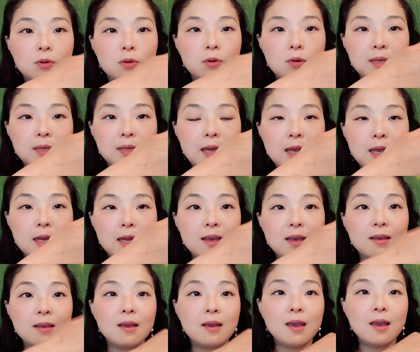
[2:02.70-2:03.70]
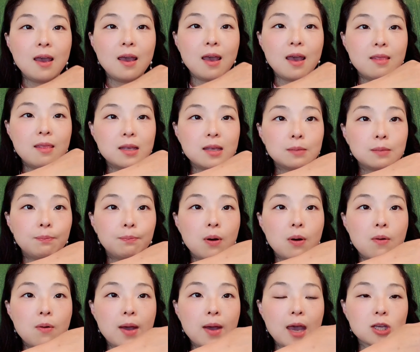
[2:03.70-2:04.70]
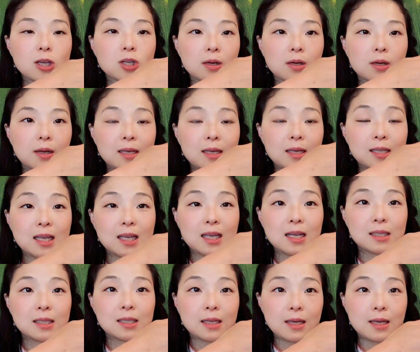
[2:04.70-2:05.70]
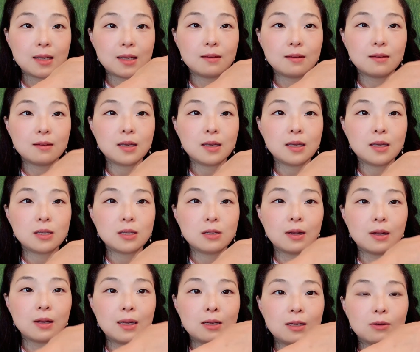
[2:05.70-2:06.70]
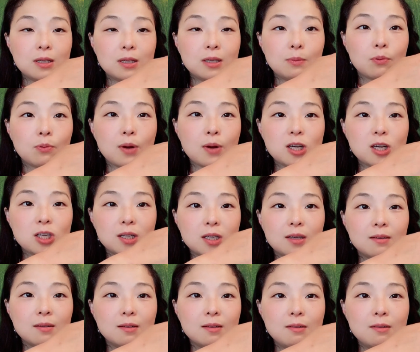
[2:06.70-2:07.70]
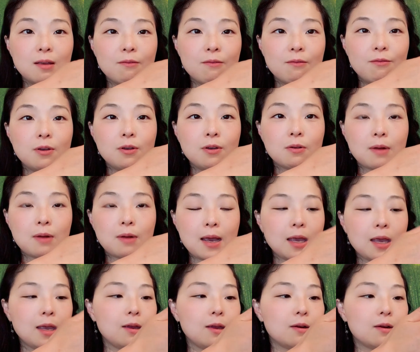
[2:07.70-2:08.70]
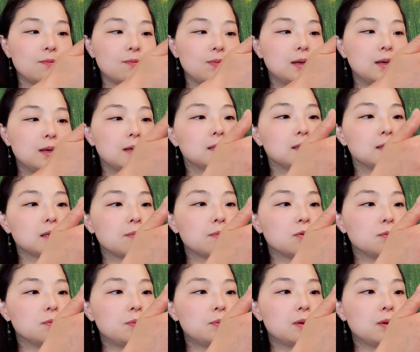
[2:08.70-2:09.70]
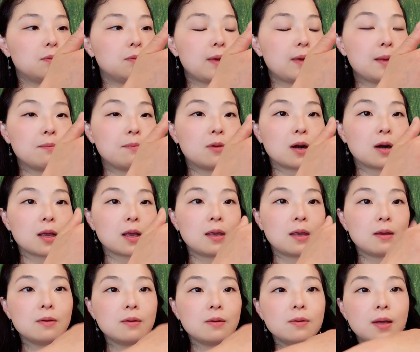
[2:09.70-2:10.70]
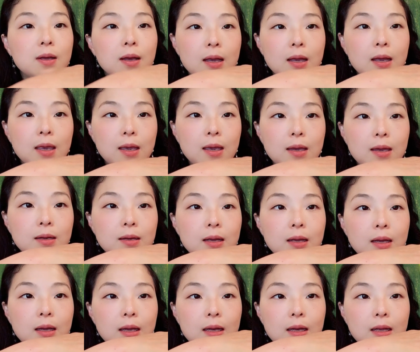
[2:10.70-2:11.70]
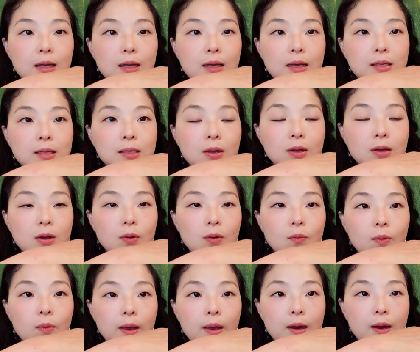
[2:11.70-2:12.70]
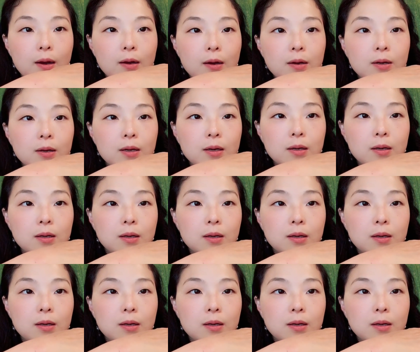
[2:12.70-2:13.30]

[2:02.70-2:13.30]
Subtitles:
rotate it, and this bone actually sinks in into a little depression. You can feel right here. So I'm going to put a red mark here. Again, it is where